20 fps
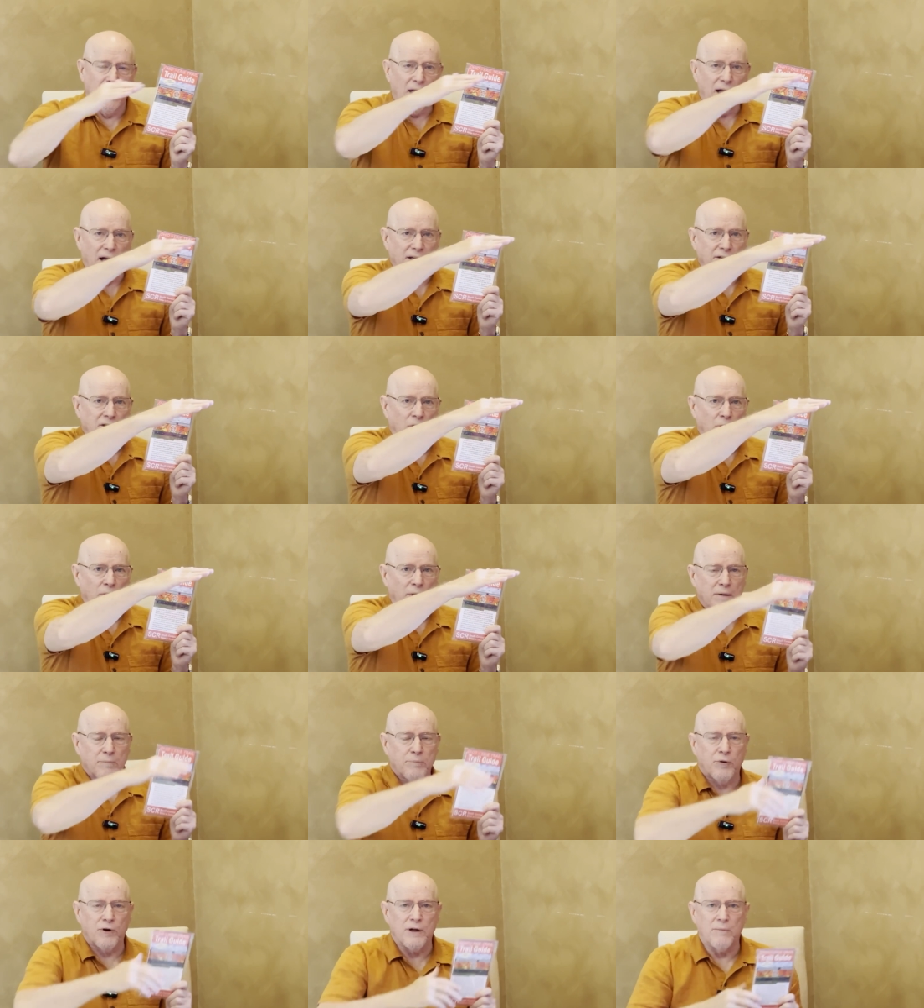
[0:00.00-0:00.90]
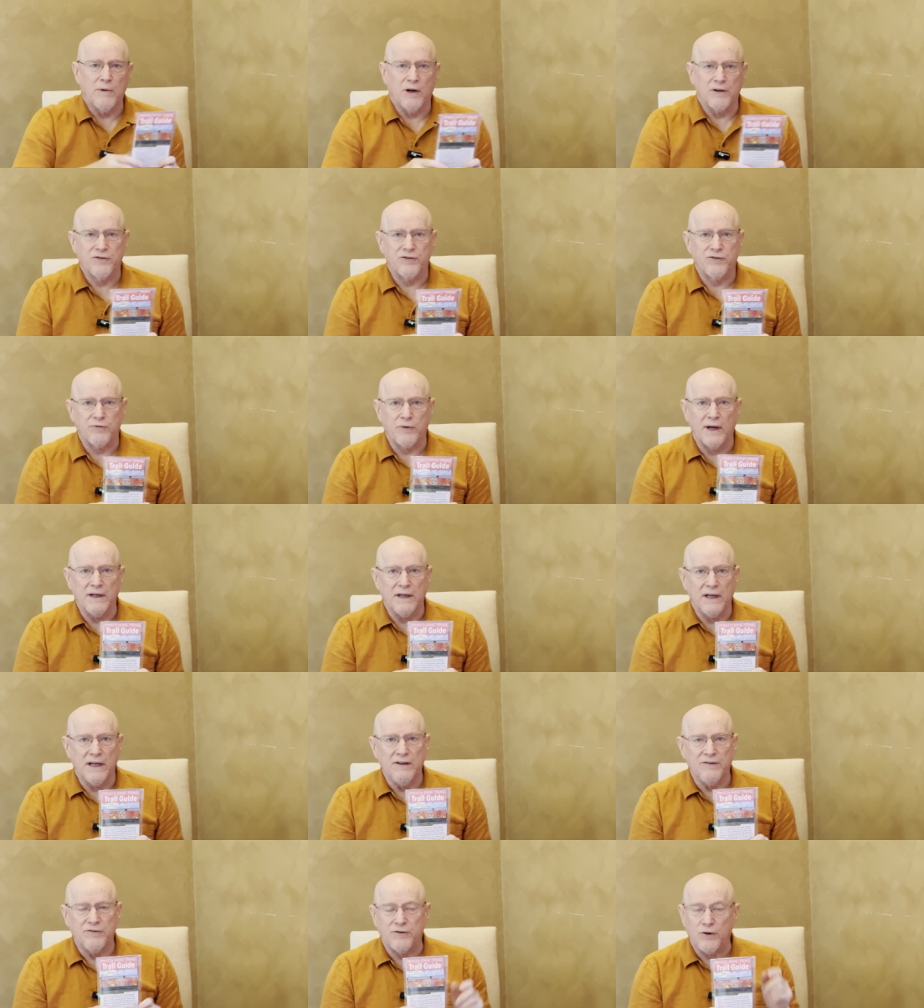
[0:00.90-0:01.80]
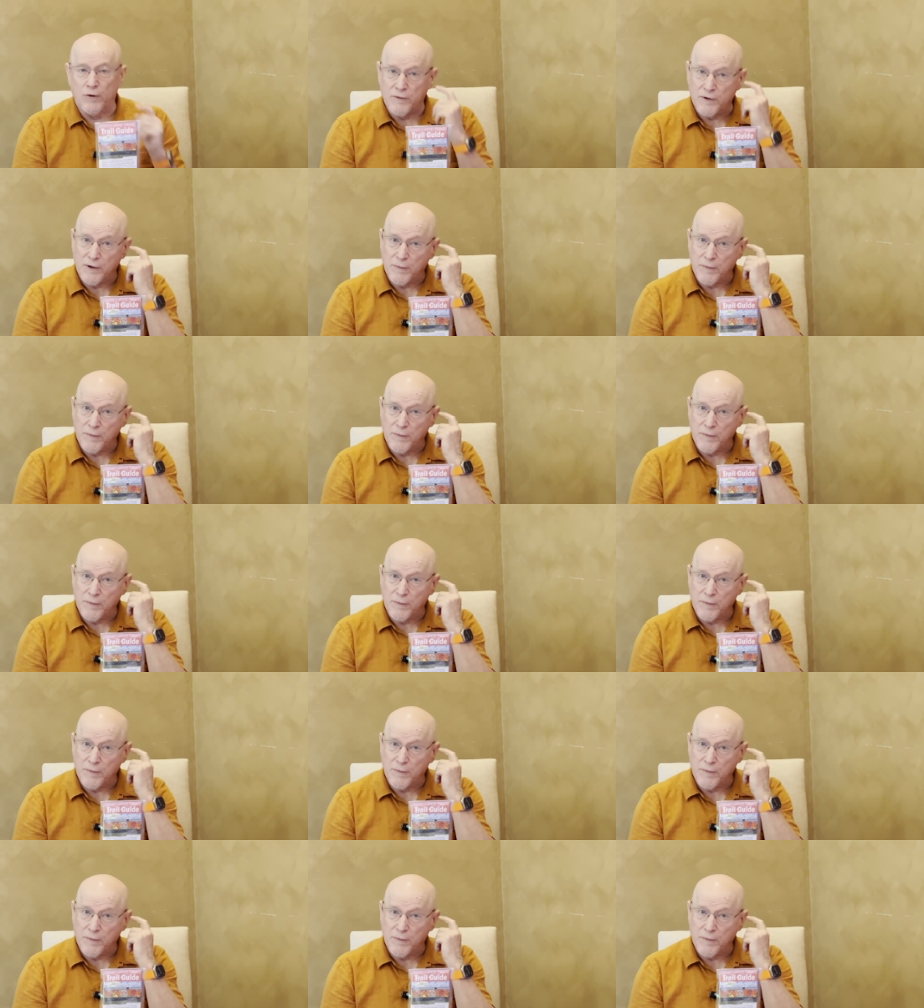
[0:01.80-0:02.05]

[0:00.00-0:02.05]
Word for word: and going pretty much straight east over